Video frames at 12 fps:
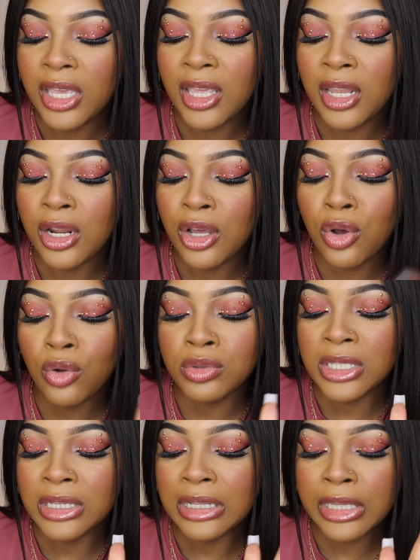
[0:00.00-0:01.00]
in
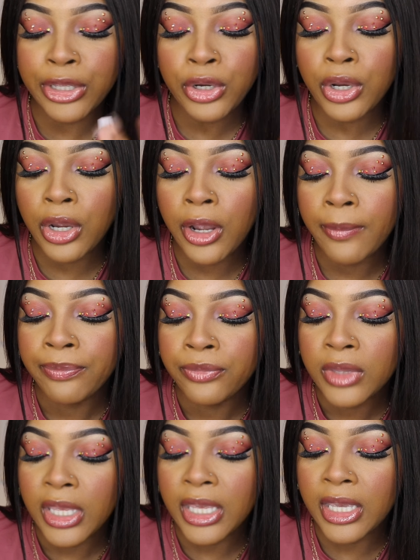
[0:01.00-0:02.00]
golden glitter,
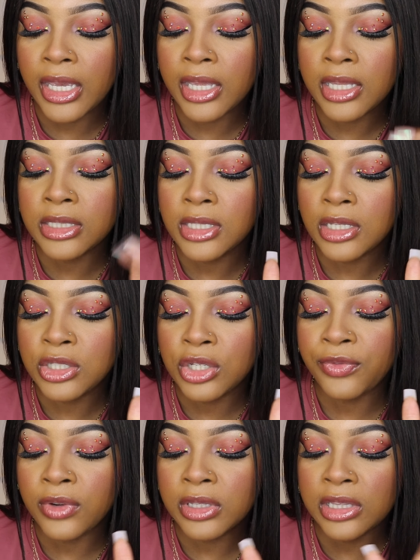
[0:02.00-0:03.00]
and a
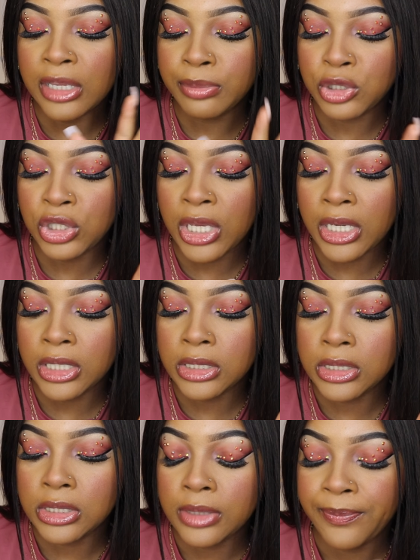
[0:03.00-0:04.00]
different lip
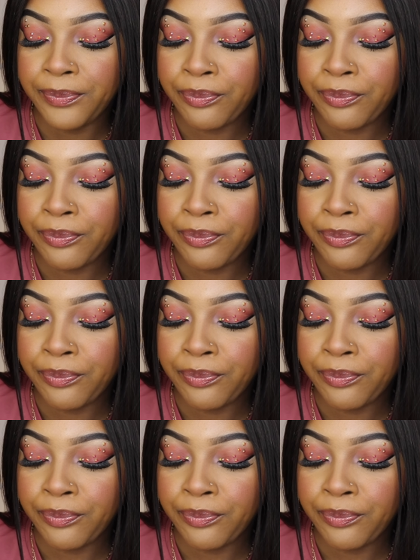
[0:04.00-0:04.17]
shades.